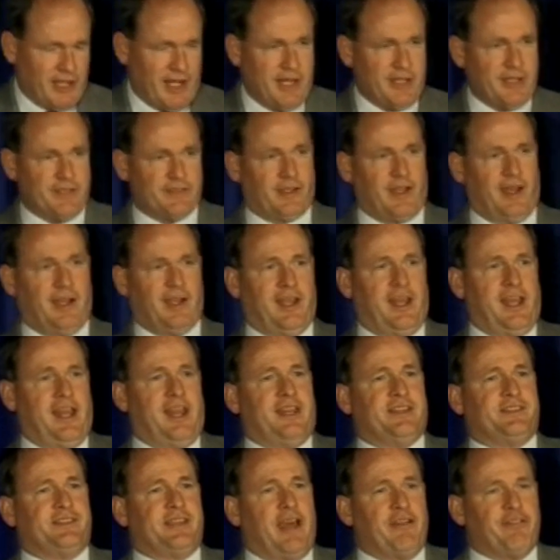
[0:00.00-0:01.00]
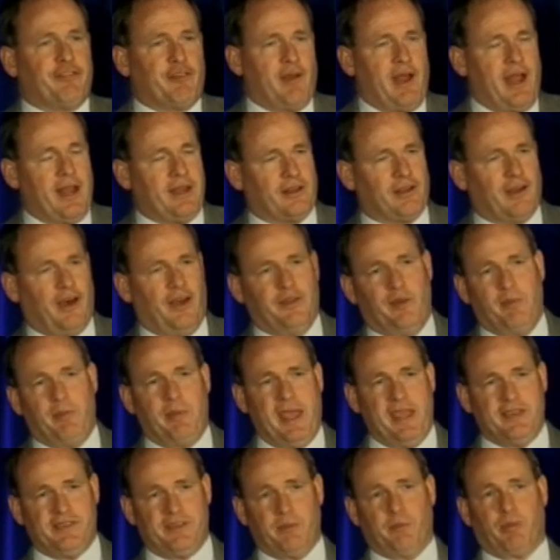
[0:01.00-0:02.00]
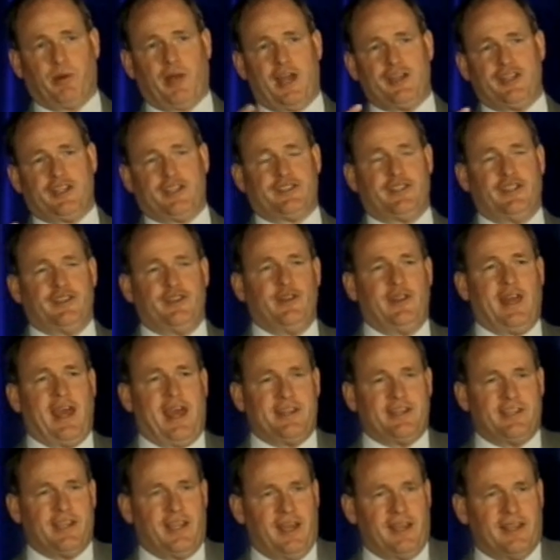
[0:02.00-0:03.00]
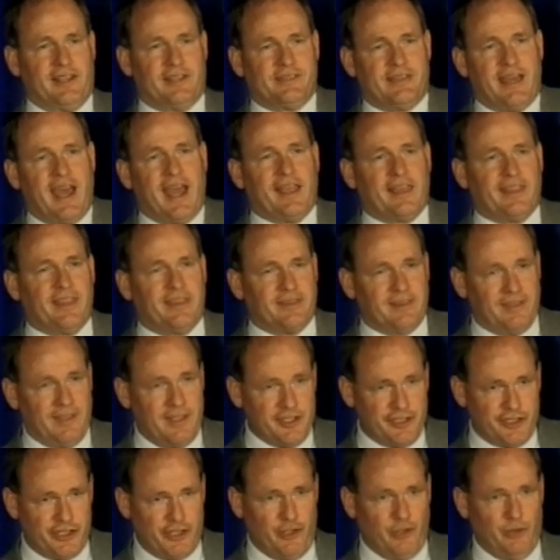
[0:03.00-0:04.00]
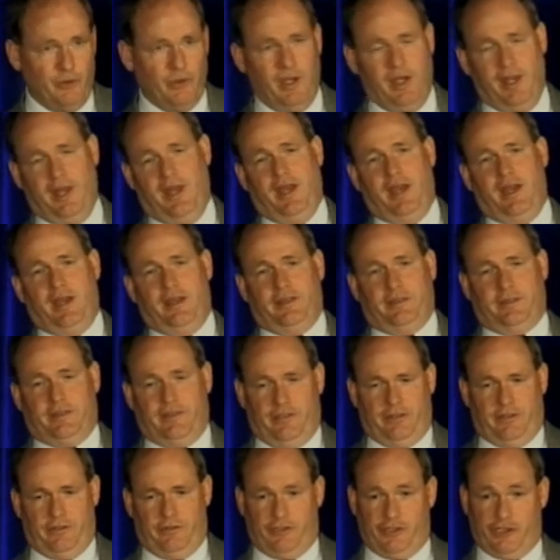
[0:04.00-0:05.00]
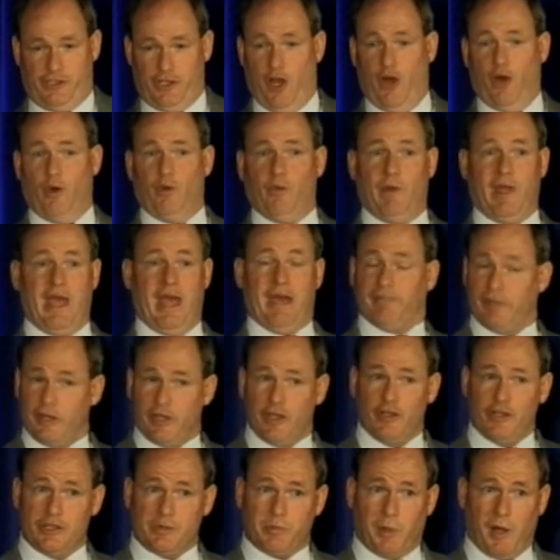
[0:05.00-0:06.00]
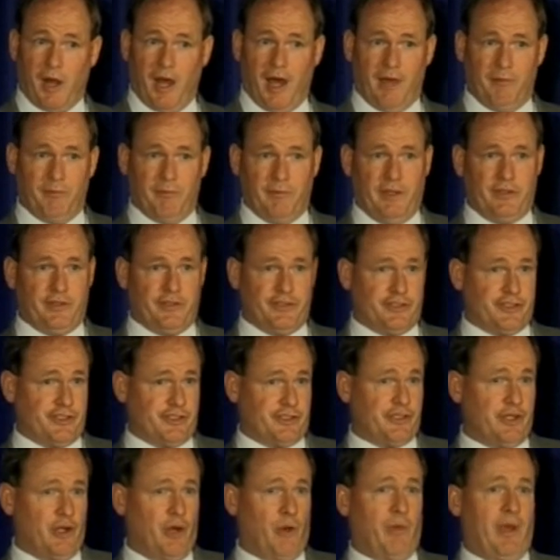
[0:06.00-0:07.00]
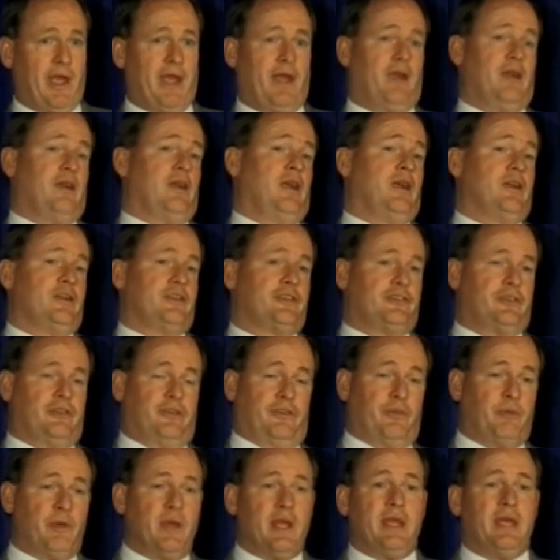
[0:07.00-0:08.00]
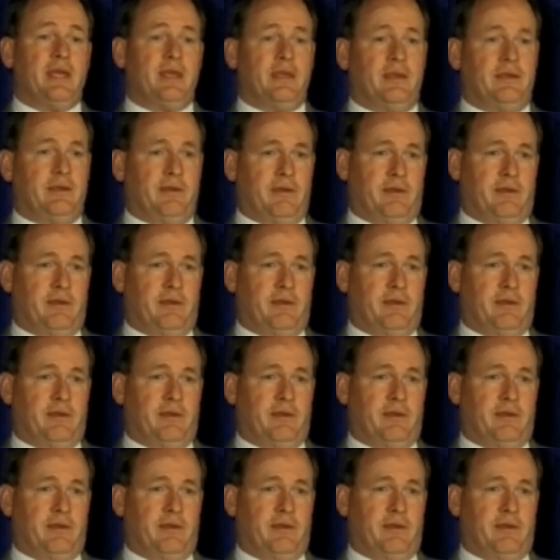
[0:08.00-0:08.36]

I just got an NSF grant called the Pacing Project to do that exact issue to show we have a huge problem, that there's just no way our, our three